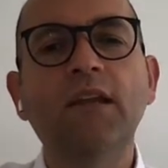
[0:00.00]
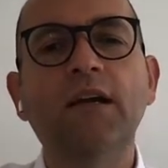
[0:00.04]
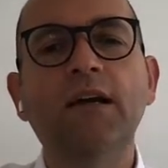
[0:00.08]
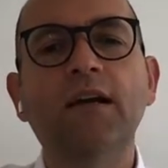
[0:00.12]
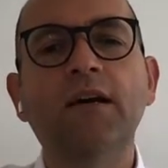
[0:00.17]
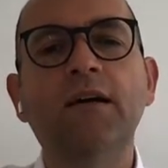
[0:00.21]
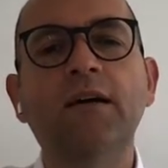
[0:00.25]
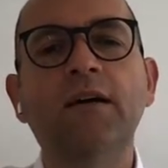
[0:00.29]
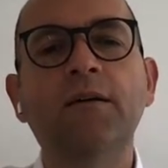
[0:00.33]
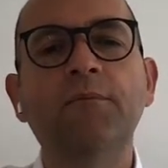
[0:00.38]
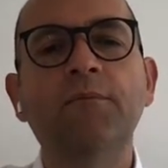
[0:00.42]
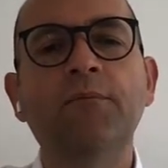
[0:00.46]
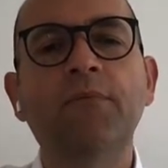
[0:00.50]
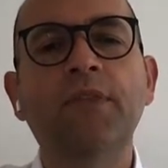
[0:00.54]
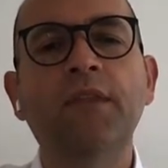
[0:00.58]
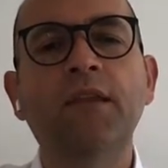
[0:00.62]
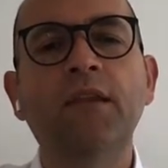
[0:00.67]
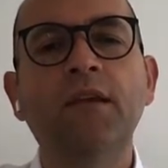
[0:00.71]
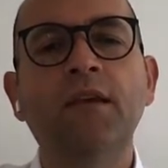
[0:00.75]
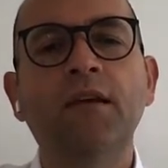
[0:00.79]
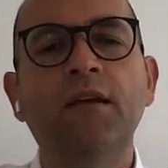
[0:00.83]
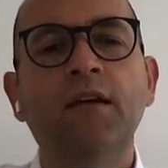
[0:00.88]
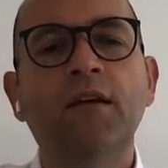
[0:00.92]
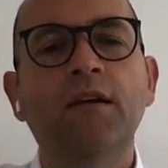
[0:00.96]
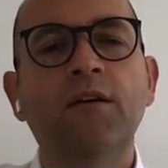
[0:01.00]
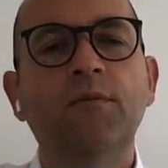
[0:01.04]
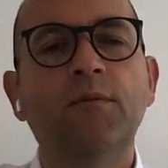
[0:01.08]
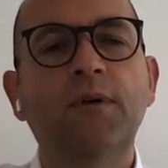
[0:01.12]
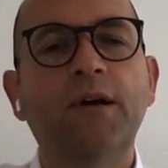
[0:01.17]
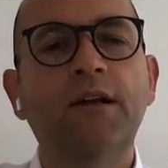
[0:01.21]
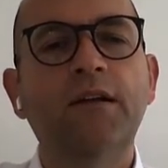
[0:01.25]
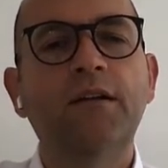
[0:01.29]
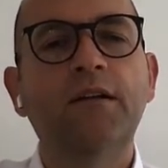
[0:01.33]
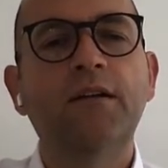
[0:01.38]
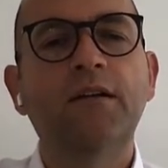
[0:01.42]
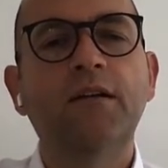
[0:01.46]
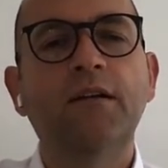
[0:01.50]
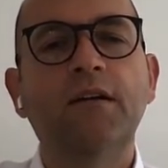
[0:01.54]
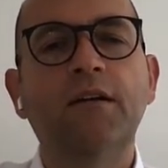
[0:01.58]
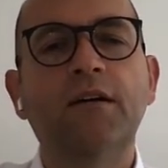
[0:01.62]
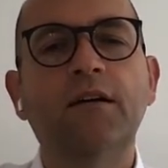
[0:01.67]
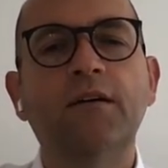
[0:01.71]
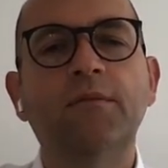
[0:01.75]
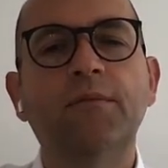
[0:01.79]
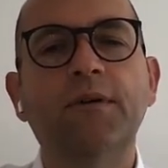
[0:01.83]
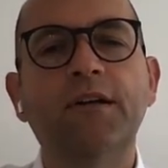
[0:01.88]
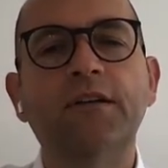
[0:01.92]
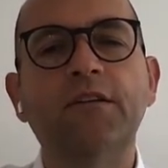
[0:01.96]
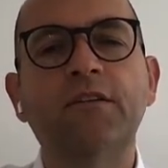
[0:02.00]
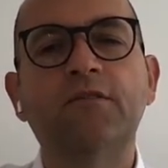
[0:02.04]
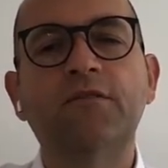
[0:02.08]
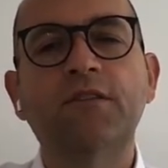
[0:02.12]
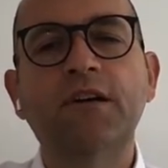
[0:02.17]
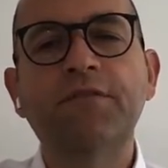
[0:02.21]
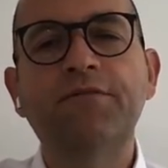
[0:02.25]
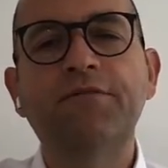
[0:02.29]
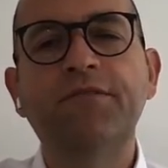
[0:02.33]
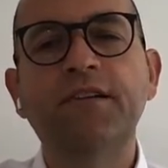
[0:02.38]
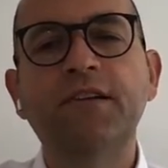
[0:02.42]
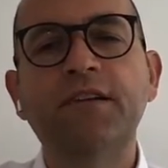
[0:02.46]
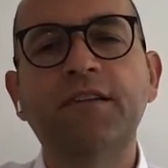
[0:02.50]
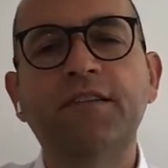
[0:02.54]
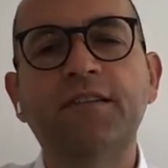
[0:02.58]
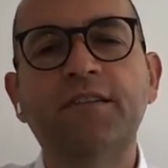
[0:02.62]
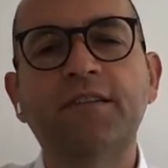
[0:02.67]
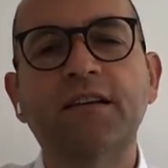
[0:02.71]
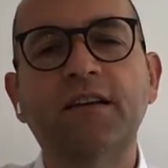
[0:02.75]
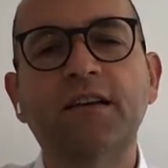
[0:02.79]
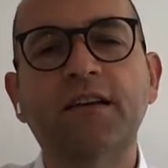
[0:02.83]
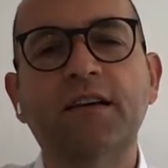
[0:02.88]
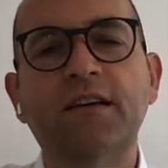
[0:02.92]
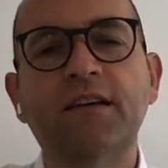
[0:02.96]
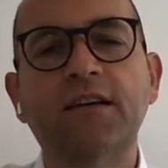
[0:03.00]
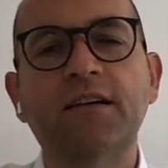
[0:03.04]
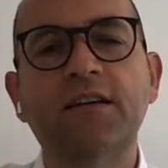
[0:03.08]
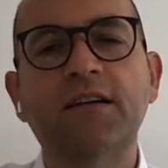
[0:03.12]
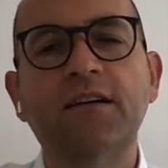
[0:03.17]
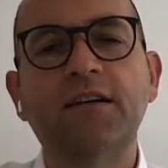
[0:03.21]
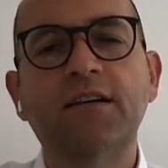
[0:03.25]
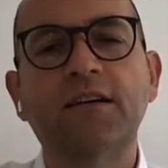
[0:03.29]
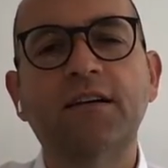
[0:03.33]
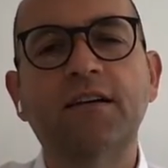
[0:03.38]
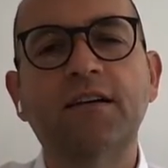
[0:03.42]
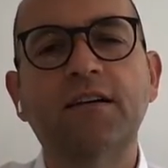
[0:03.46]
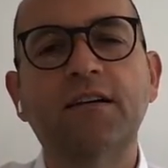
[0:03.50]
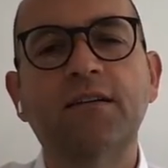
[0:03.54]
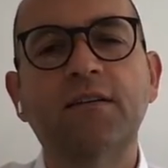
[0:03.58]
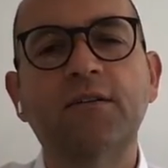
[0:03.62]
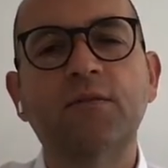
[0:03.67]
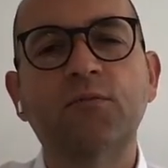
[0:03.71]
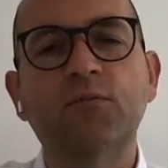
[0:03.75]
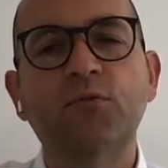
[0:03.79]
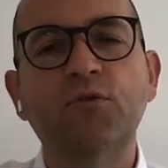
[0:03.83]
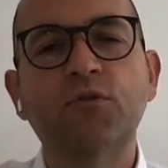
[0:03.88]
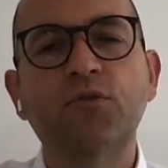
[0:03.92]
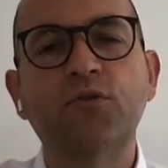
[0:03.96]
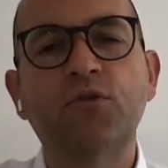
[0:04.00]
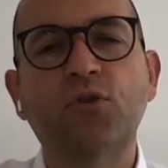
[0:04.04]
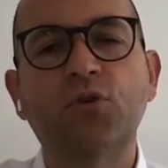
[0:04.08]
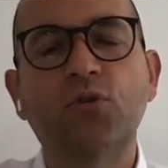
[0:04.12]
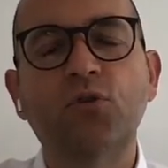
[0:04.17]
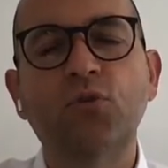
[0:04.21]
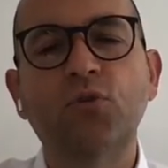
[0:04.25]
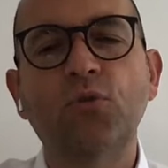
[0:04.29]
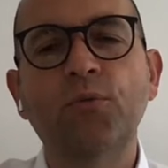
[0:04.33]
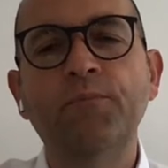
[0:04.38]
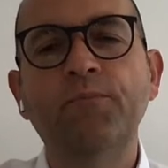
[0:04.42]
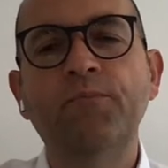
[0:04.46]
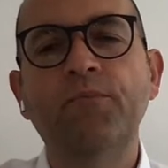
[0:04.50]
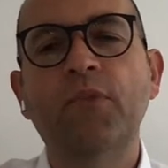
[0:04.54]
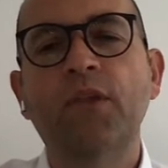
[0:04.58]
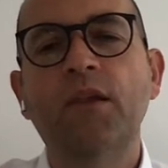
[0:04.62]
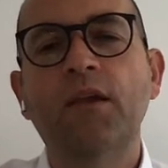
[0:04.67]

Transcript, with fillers: um, when uh, when Griffith uh, uh, would go